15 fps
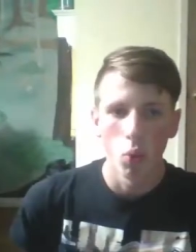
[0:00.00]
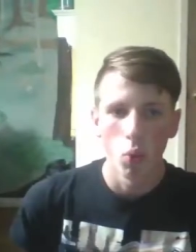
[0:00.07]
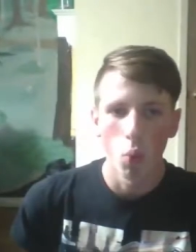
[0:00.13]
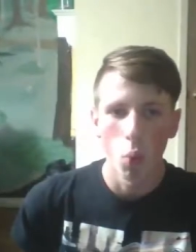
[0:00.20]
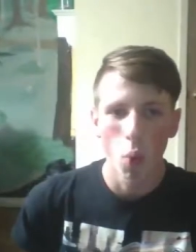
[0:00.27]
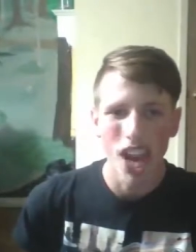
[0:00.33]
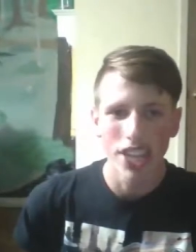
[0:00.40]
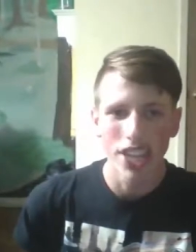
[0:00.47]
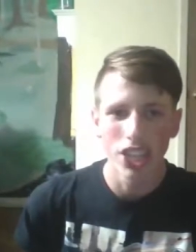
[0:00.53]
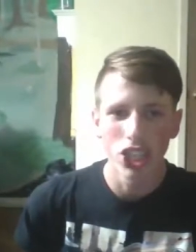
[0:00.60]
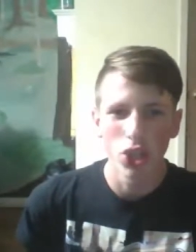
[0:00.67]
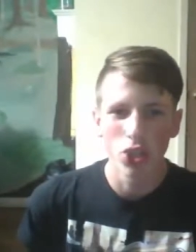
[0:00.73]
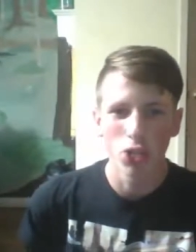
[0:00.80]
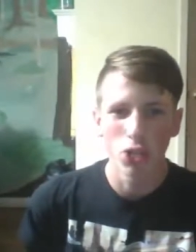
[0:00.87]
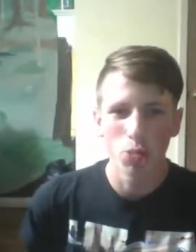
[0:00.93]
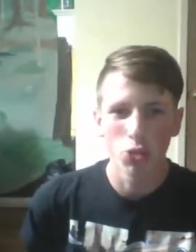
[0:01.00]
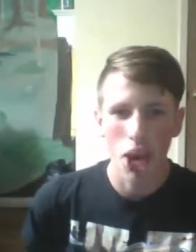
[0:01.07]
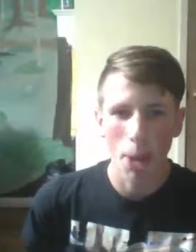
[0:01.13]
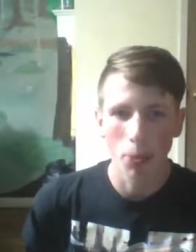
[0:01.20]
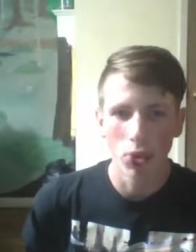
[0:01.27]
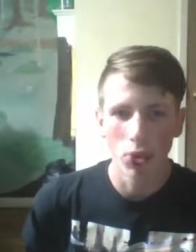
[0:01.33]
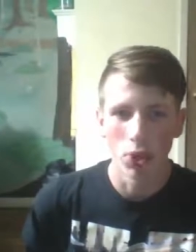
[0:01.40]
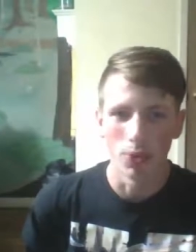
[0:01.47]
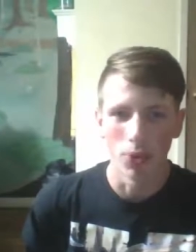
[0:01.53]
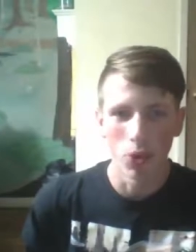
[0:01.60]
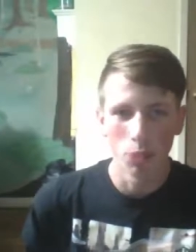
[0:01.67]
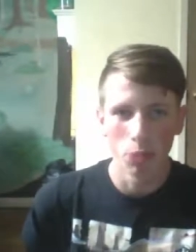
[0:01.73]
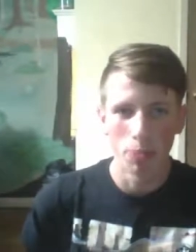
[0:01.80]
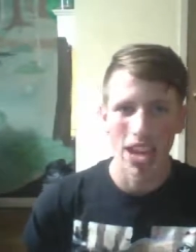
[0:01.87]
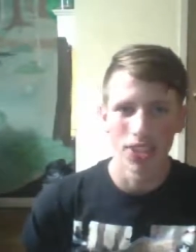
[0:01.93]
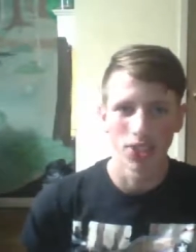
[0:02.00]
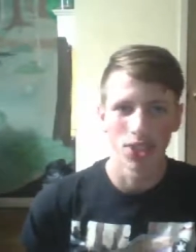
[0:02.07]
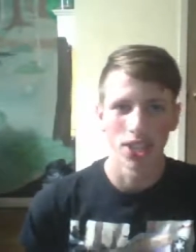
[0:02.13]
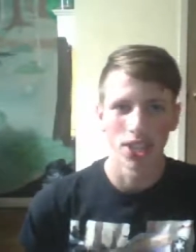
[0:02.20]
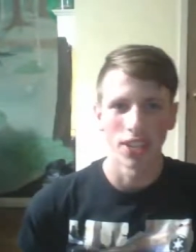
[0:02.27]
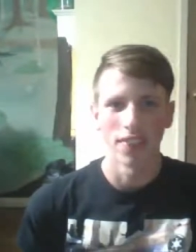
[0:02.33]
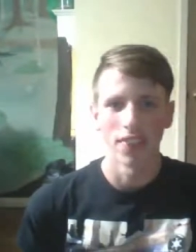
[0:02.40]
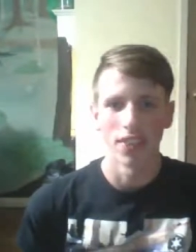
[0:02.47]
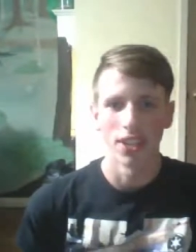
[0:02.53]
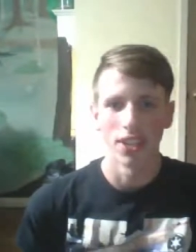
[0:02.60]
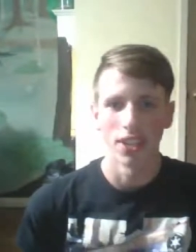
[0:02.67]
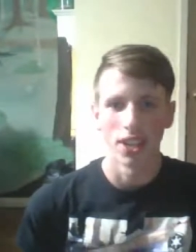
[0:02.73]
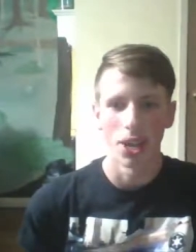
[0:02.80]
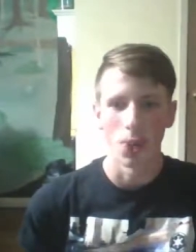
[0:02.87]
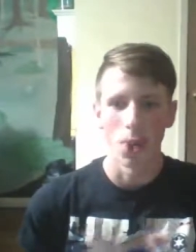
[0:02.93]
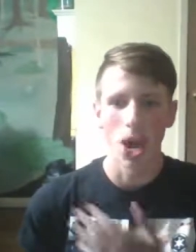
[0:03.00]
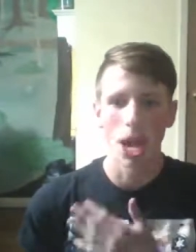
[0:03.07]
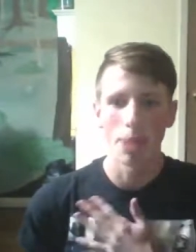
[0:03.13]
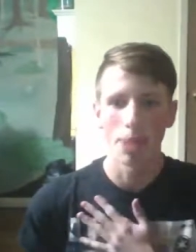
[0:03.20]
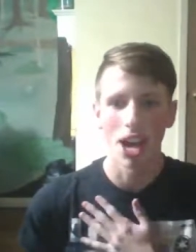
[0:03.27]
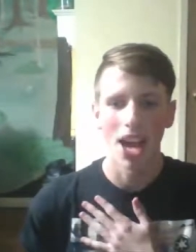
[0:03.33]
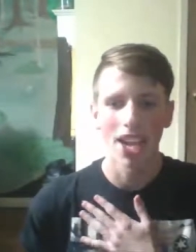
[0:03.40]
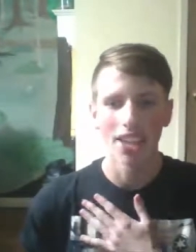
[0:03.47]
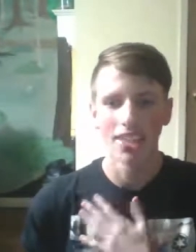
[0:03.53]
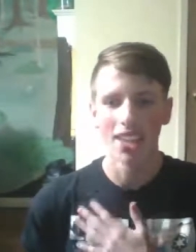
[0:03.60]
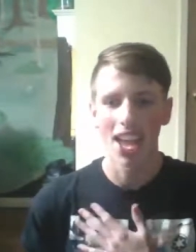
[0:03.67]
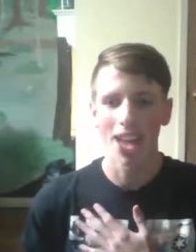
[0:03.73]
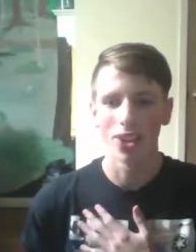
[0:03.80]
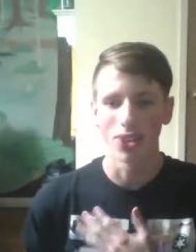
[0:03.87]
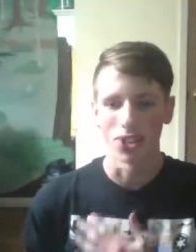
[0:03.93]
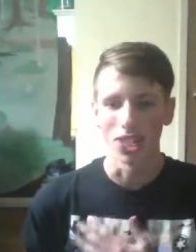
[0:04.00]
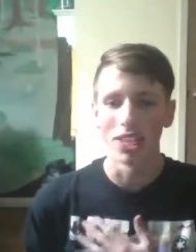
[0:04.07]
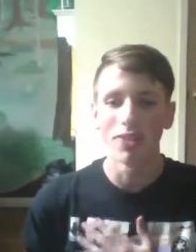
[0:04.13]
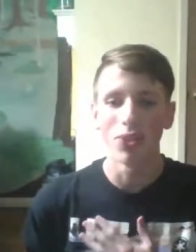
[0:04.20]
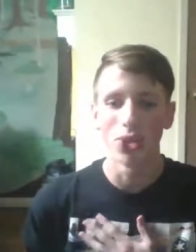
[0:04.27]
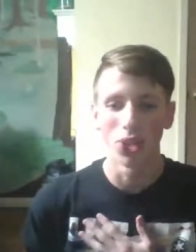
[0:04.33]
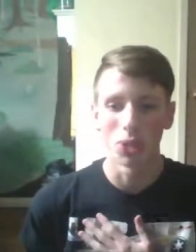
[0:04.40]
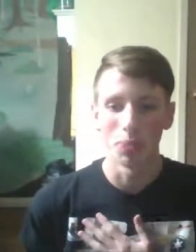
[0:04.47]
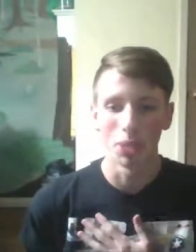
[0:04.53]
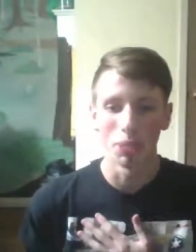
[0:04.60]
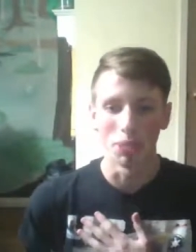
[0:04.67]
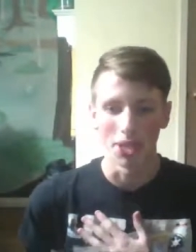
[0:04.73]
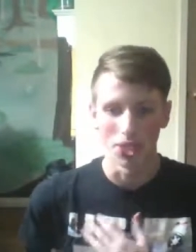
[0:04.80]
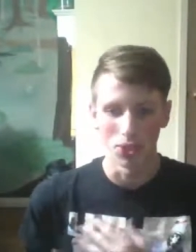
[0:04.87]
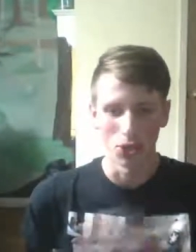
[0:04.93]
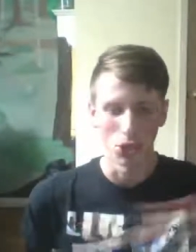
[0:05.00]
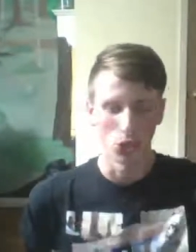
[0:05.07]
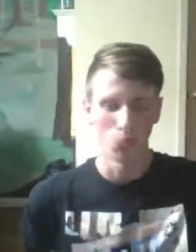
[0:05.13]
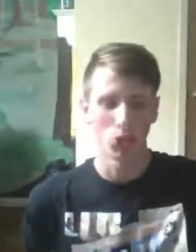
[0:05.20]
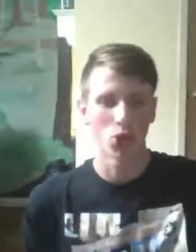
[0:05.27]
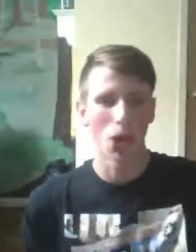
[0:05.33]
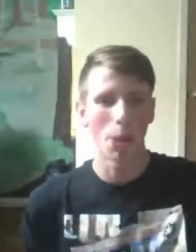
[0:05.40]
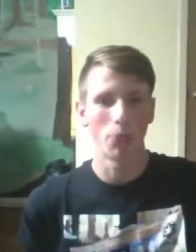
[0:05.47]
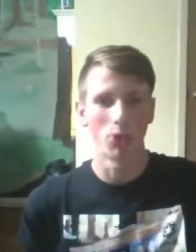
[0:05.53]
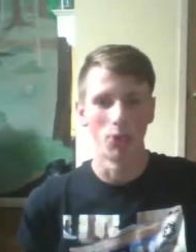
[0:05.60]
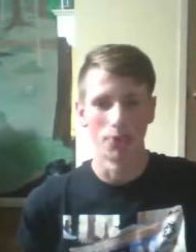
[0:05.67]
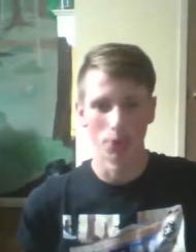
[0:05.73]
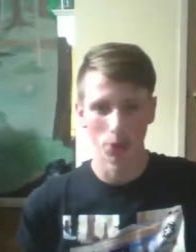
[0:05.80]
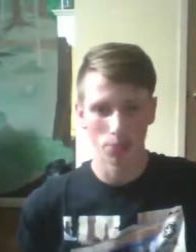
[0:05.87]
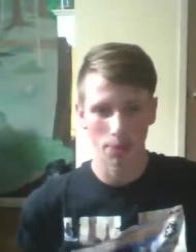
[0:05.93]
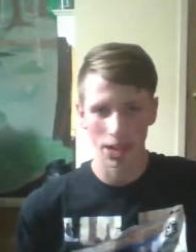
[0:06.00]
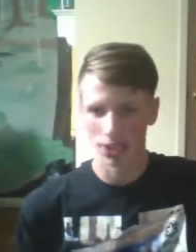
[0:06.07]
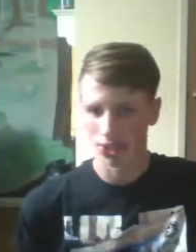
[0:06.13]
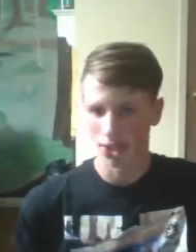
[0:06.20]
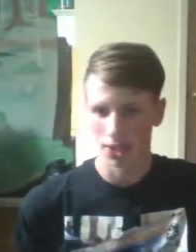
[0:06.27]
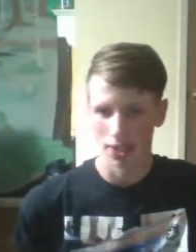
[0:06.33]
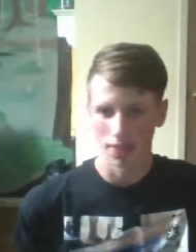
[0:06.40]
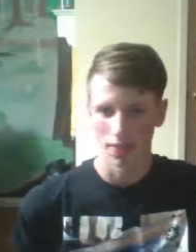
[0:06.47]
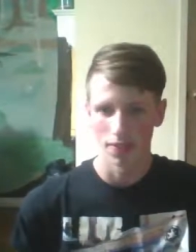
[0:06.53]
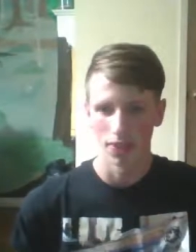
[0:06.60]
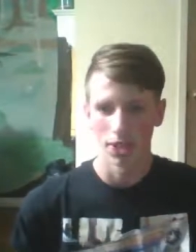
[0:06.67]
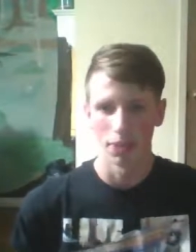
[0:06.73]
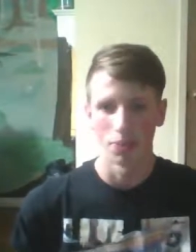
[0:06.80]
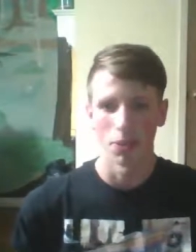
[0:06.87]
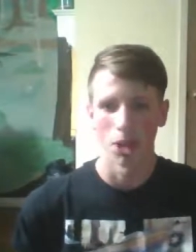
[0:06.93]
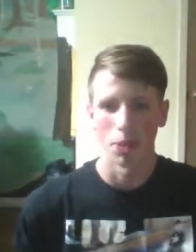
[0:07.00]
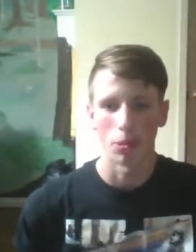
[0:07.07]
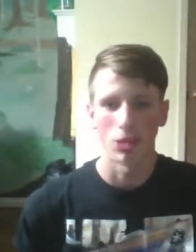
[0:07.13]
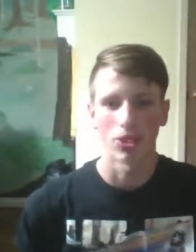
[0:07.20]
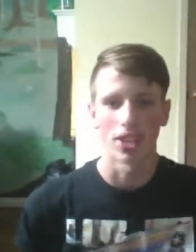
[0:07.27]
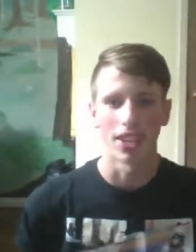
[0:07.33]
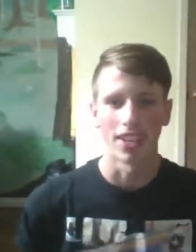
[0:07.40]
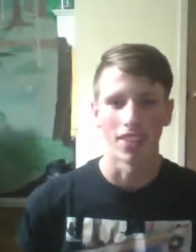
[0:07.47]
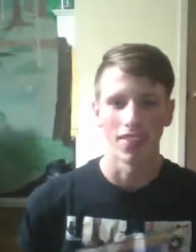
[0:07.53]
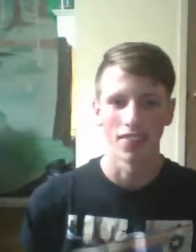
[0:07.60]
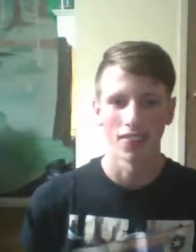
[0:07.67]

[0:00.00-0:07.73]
Why did you subscribe to a fruit basket? And, and why am I entitled to give you something because you subscribed to a fruit basket? I'm just saying.